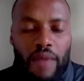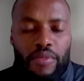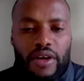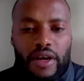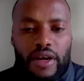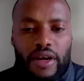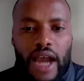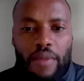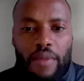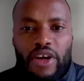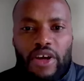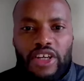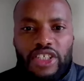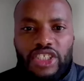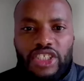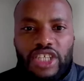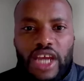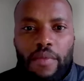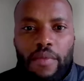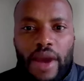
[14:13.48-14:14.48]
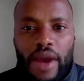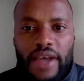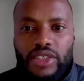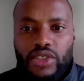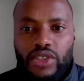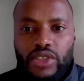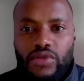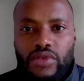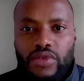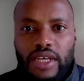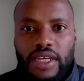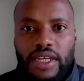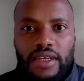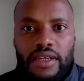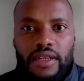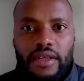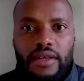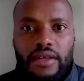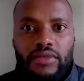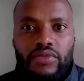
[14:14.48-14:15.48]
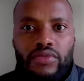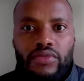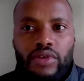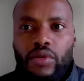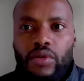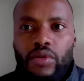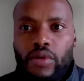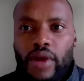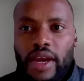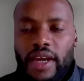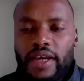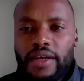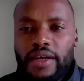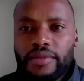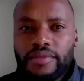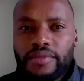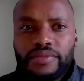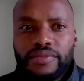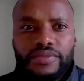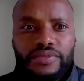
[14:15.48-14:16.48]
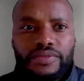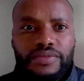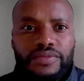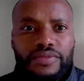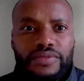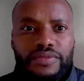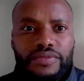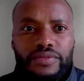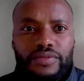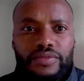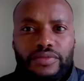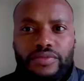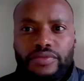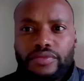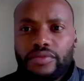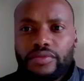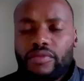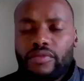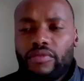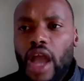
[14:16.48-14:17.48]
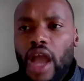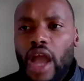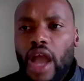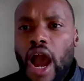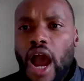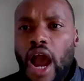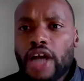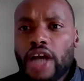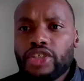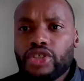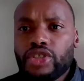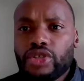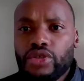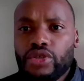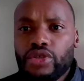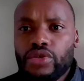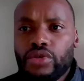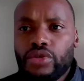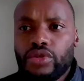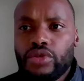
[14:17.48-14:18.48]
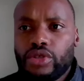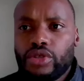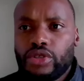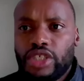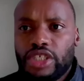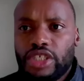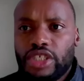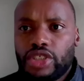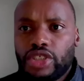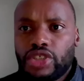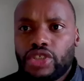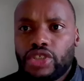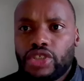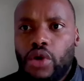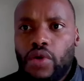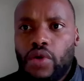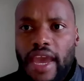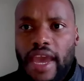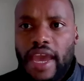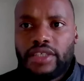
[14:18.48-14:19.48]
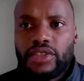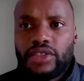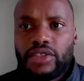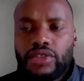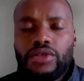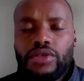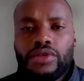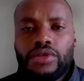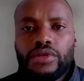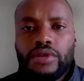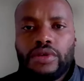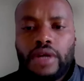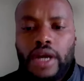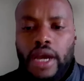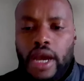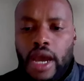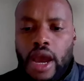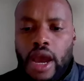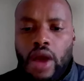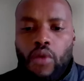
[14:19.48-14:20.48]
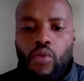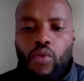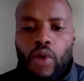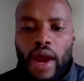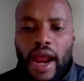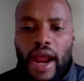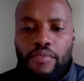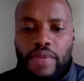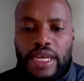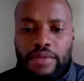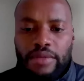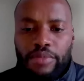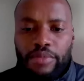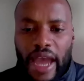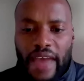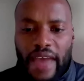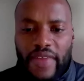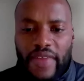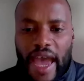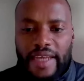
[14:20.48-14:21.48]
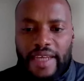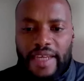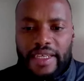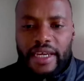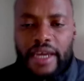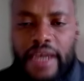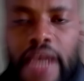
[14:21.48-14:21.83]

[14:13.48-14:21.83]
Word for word: I'm I'm gonna share my screen real quick uh, to to just showcase you what I mean by that.